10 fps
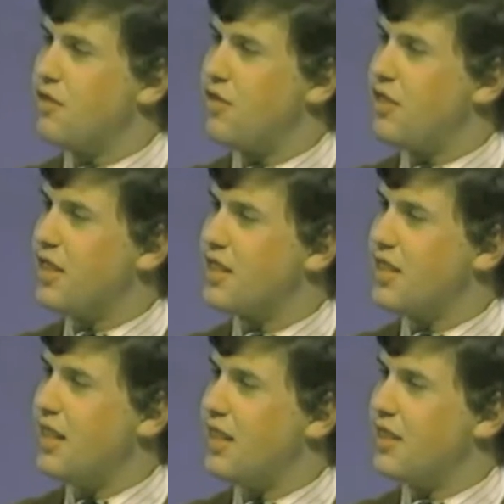It's very
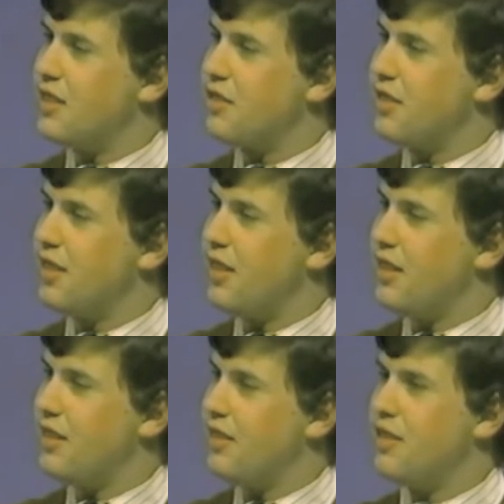exciting. It's
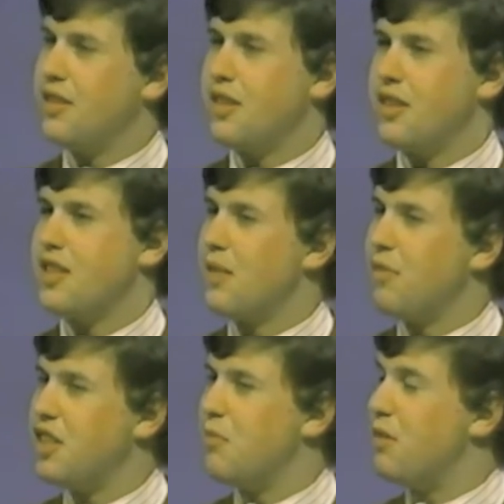certainly
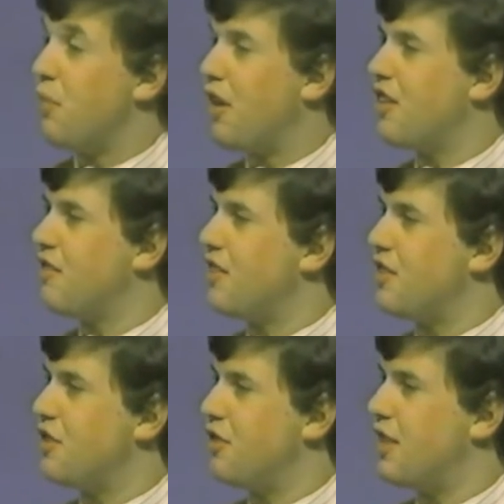something to be part of
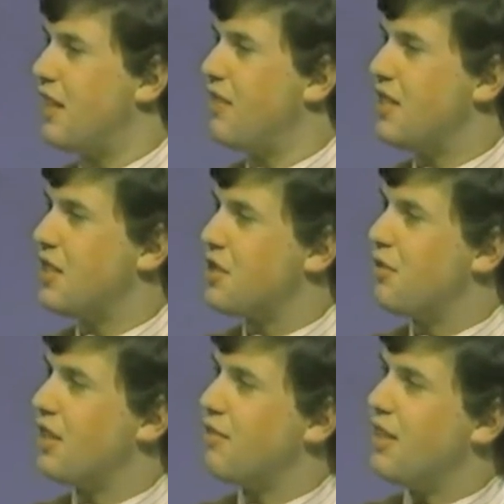this, you know, to have these things
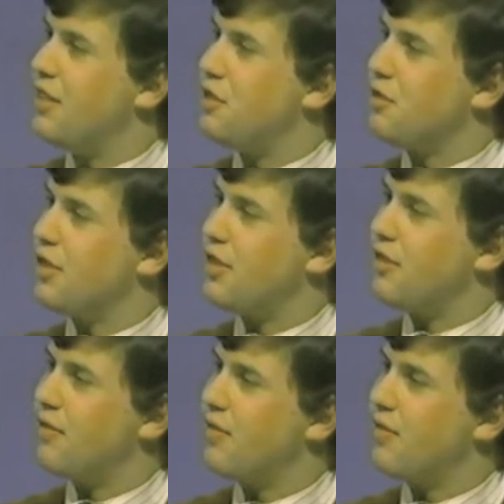going on right in Toronto.